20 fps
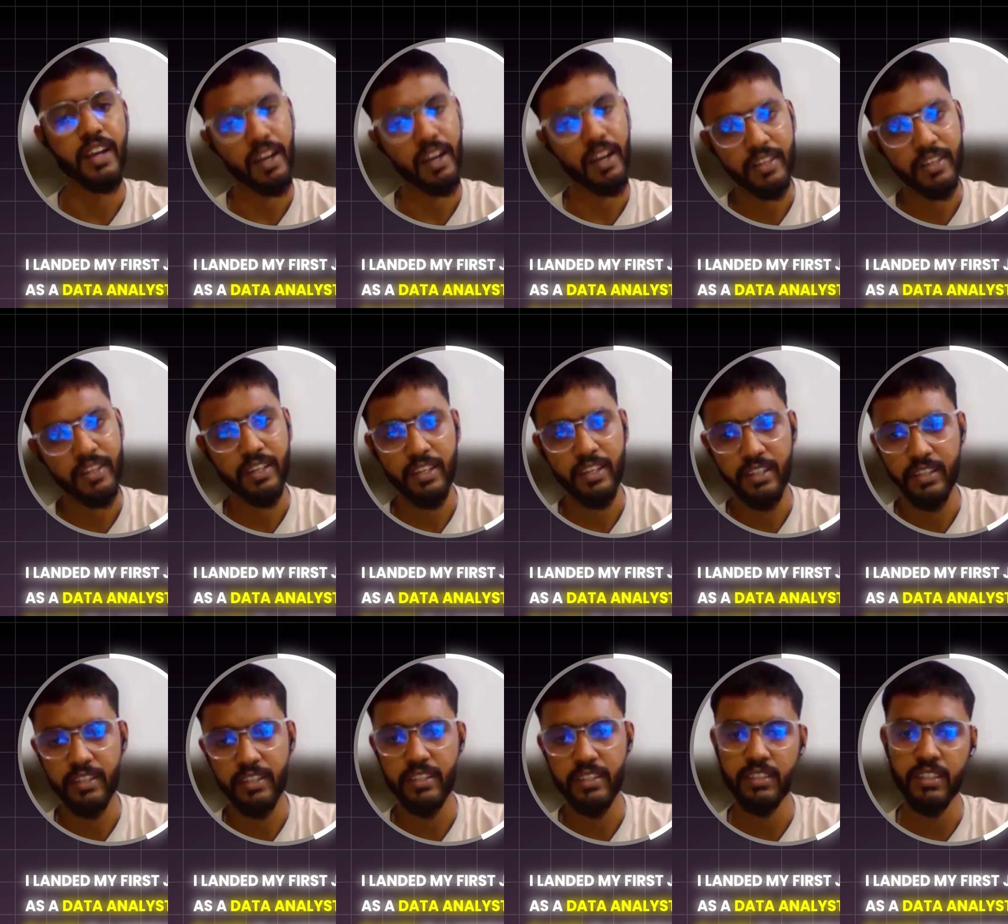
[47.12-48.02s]
and
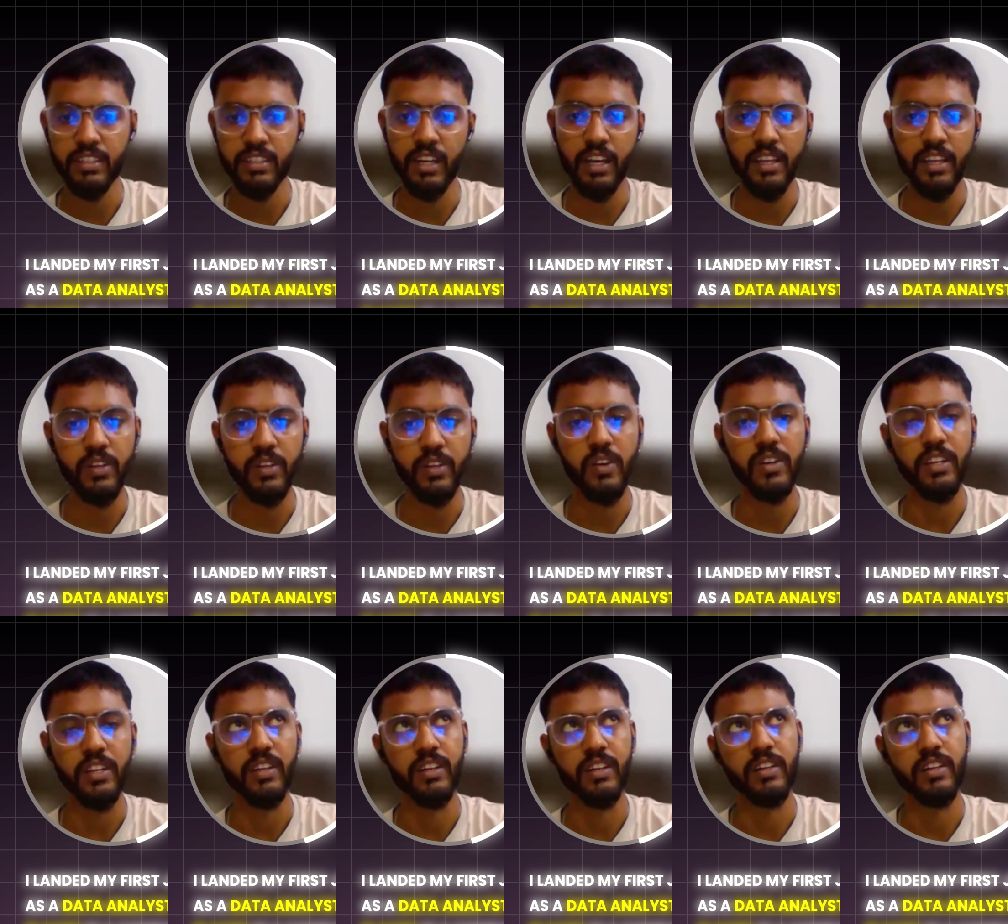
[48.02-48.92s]
after uh,
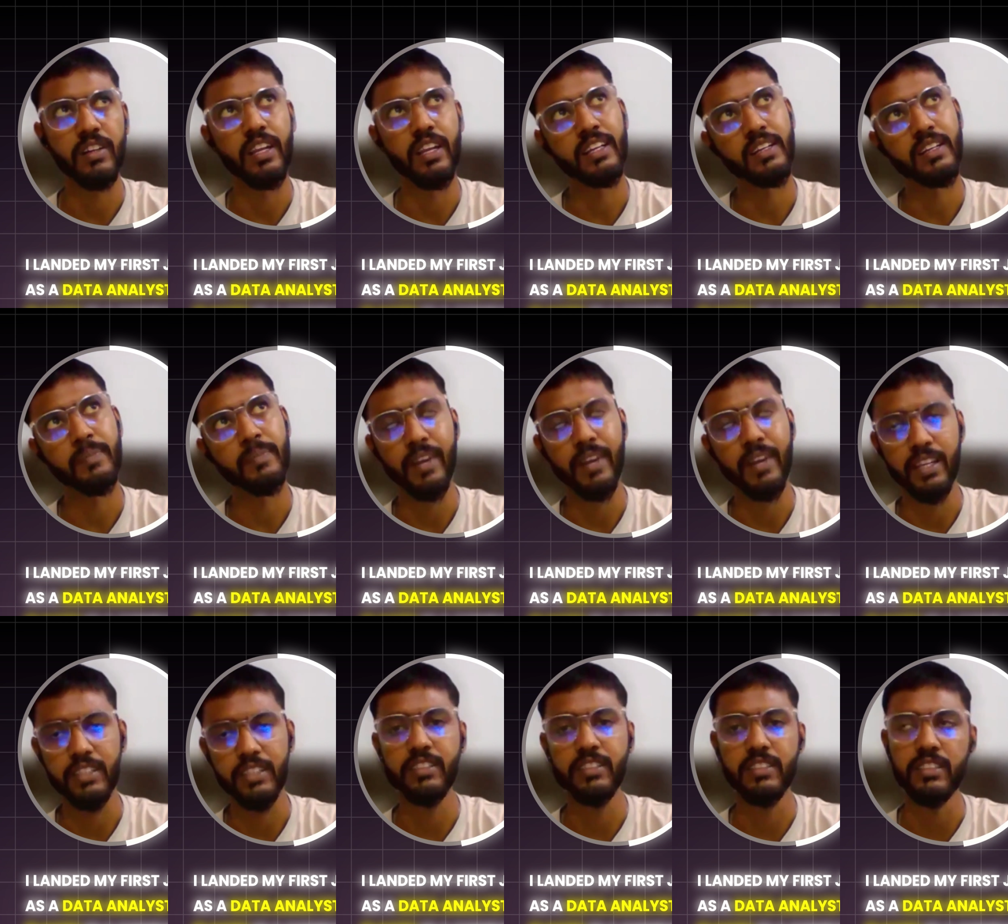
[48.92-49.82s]
I got uh,
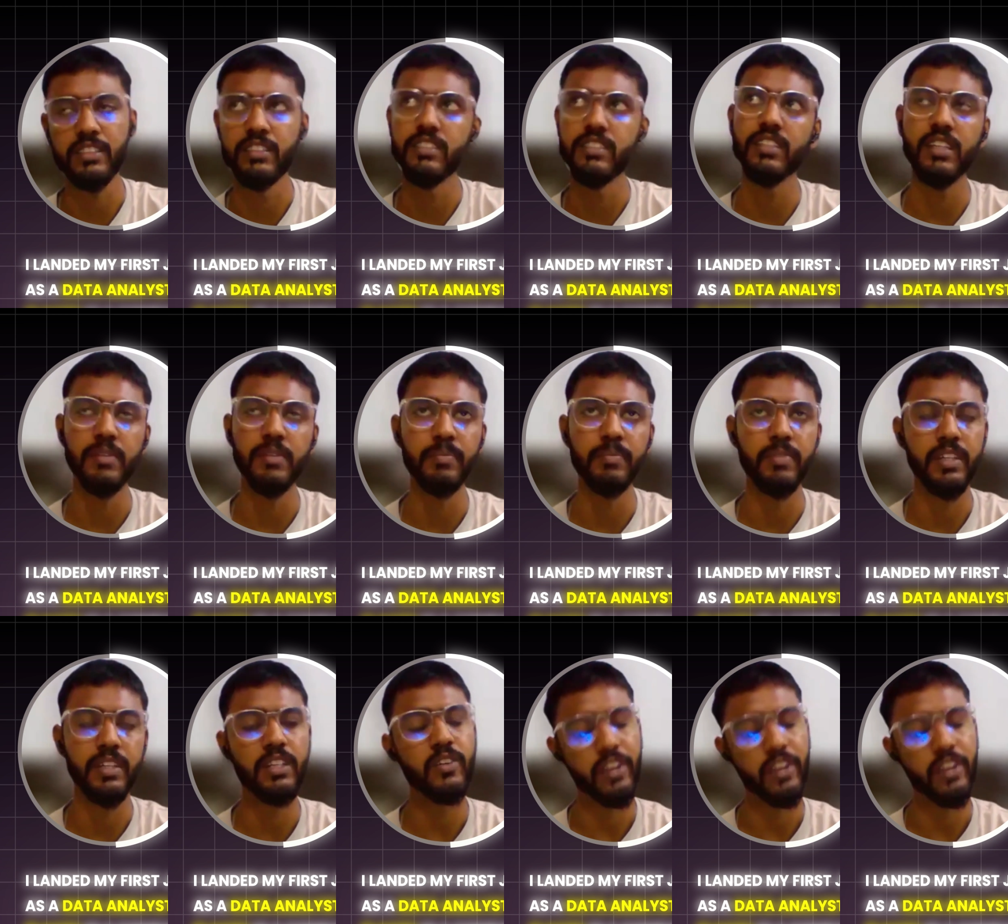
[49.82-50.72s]
like placed in the
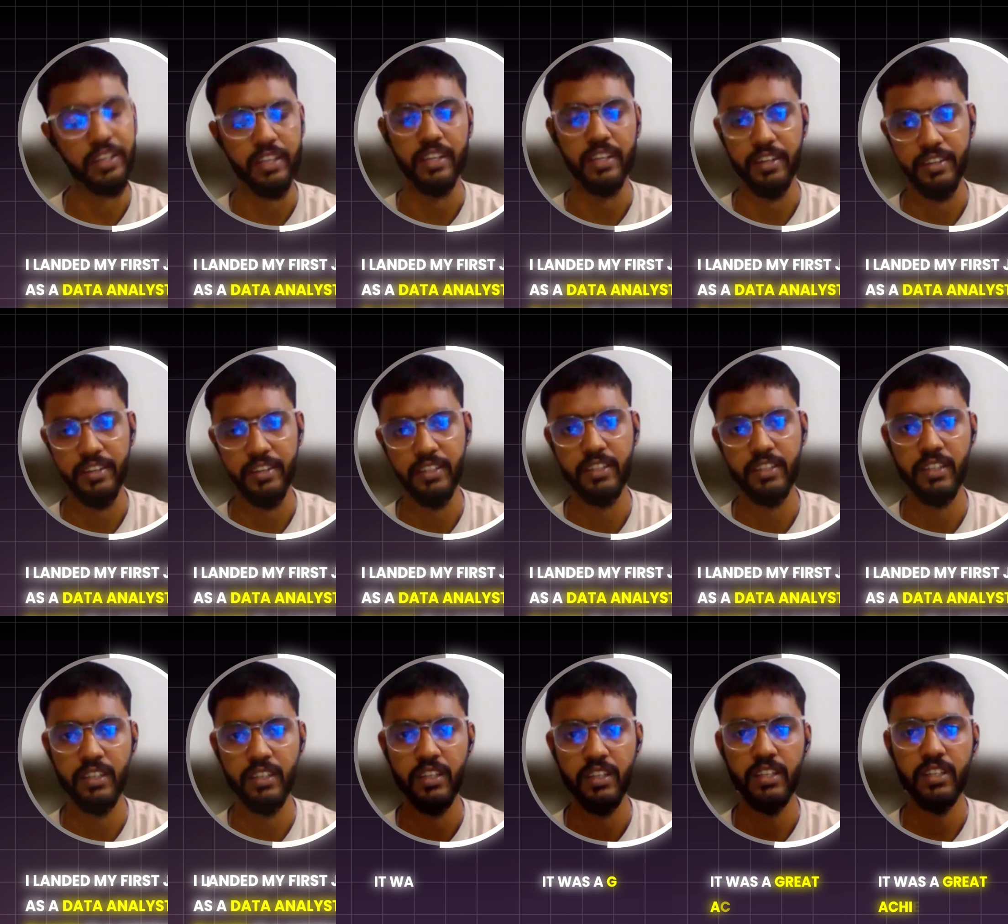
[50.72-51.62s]
company
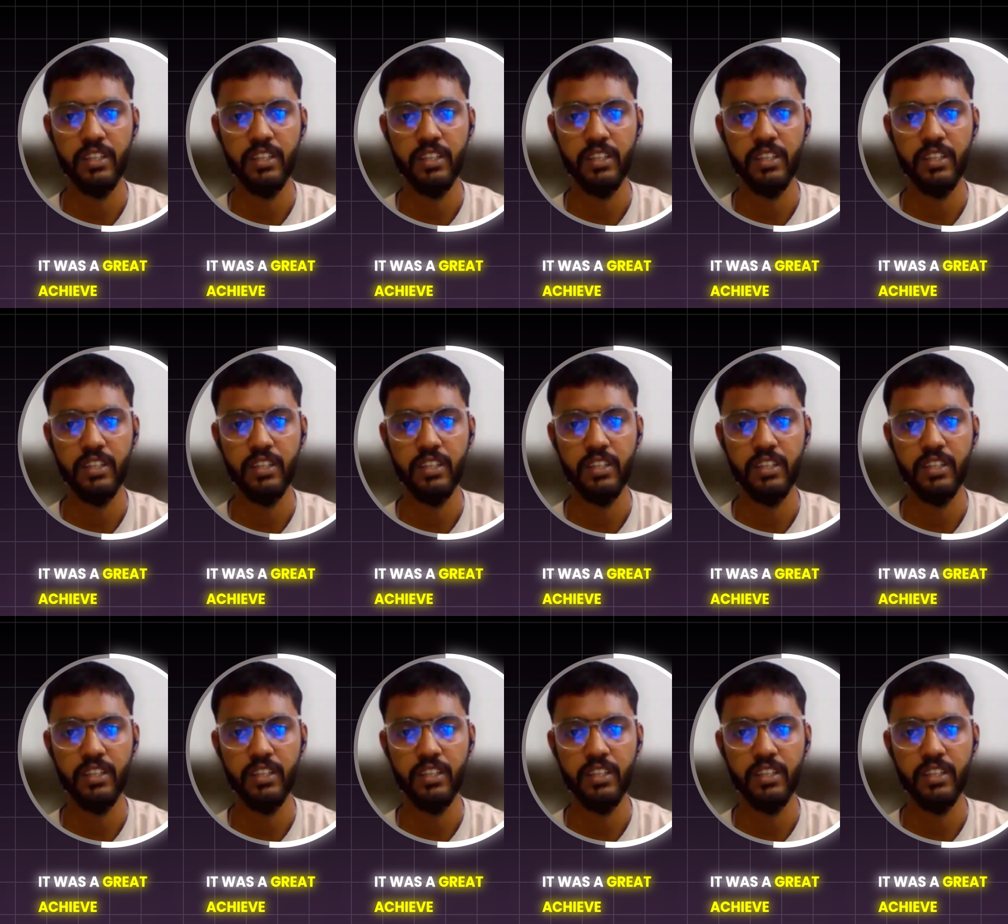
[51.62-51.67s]
Continent.